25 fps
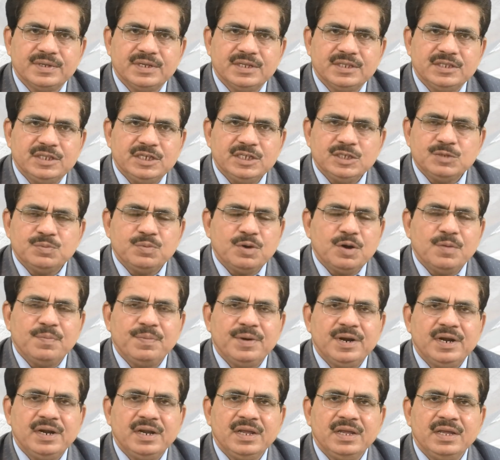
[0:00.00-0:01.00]
This
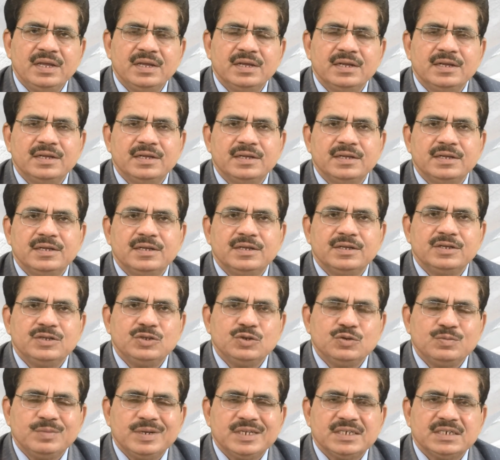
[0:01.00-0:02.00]
property
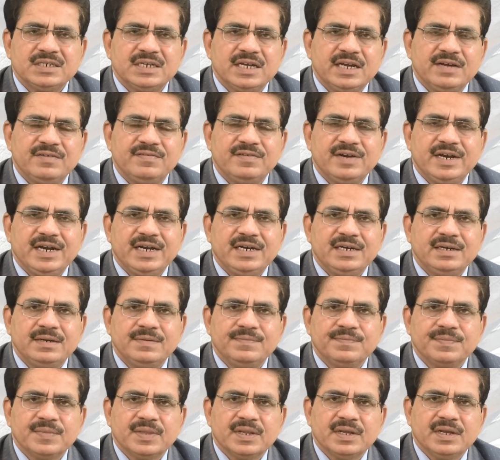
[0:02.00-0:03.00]
you must have
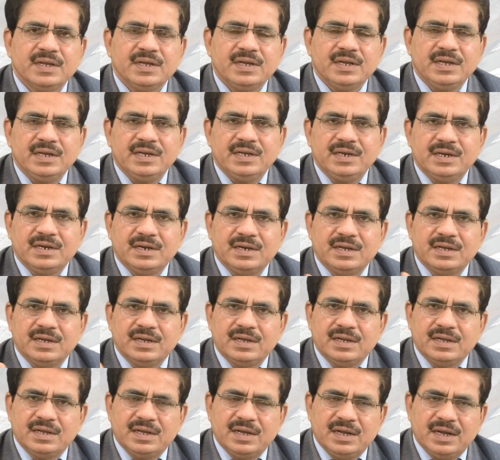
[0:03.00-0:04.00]
read in
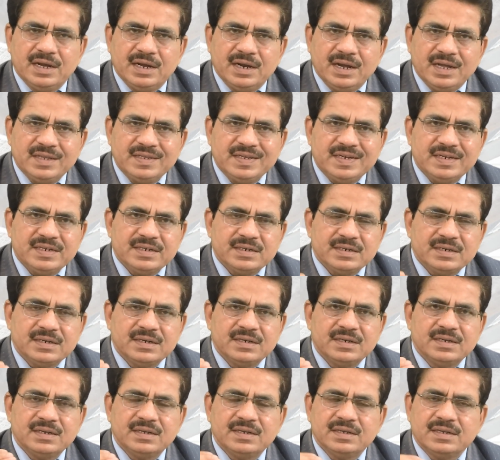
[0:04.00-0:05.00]
another
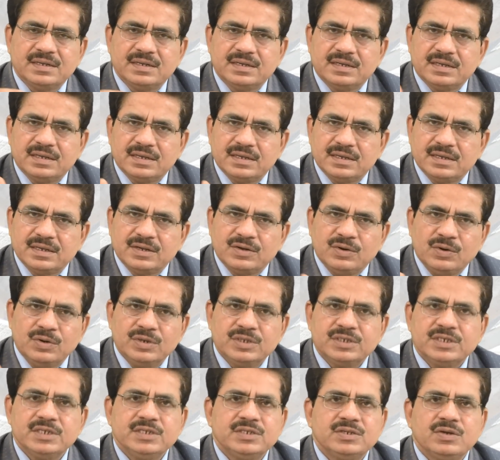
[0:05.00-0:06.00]

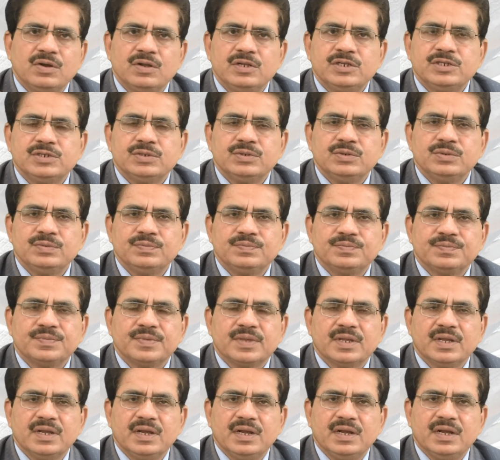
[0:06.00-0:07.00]
courses also,
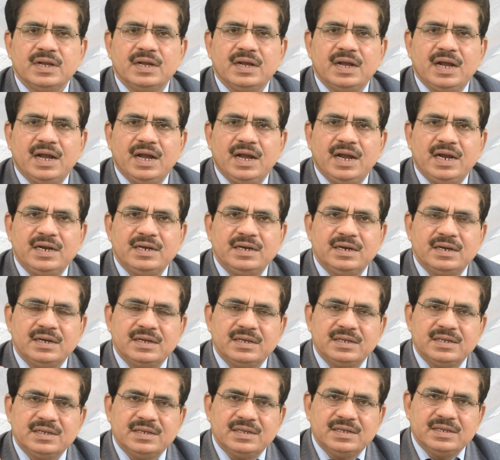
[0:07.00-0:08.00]

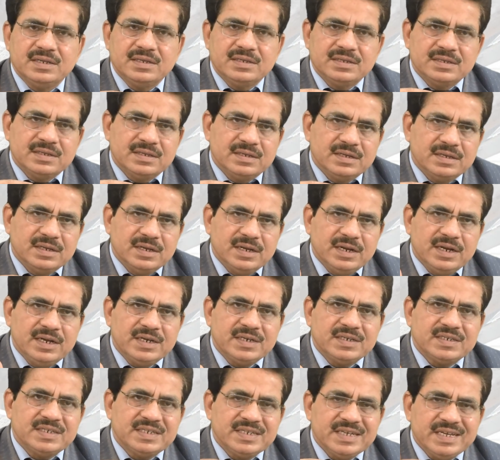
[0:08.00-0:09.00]
and
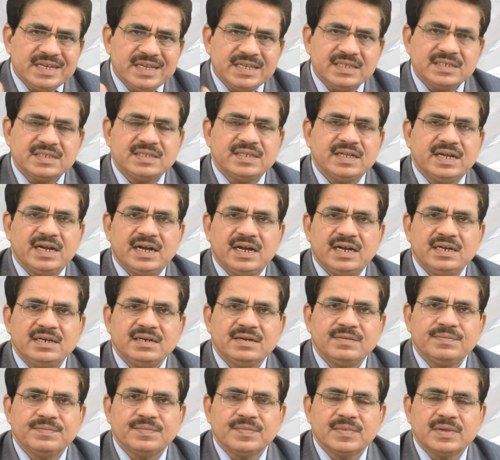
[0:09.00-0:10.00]
it says
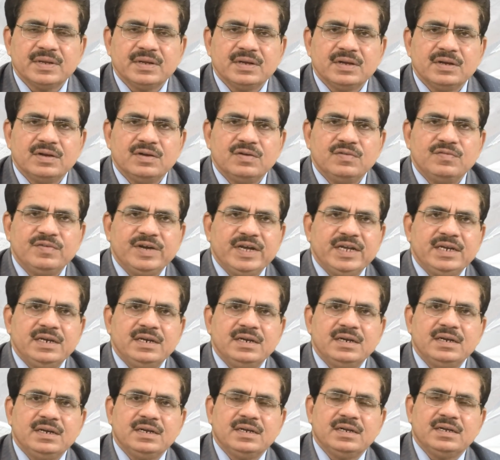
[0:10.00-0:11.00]
that
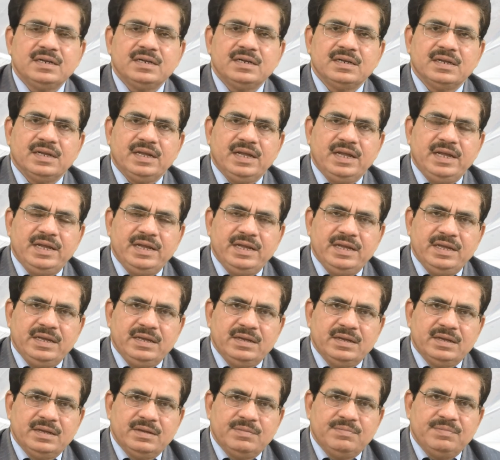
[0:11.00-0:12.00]
when a
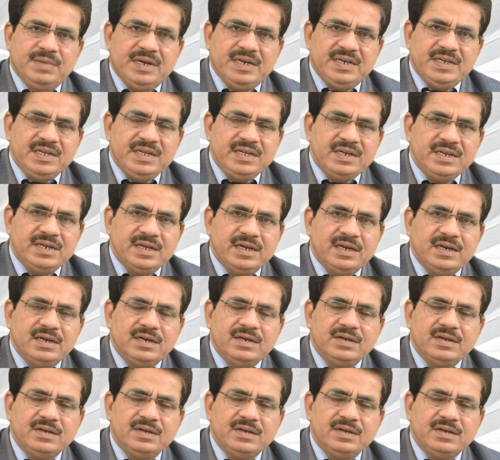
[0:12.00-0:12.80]
material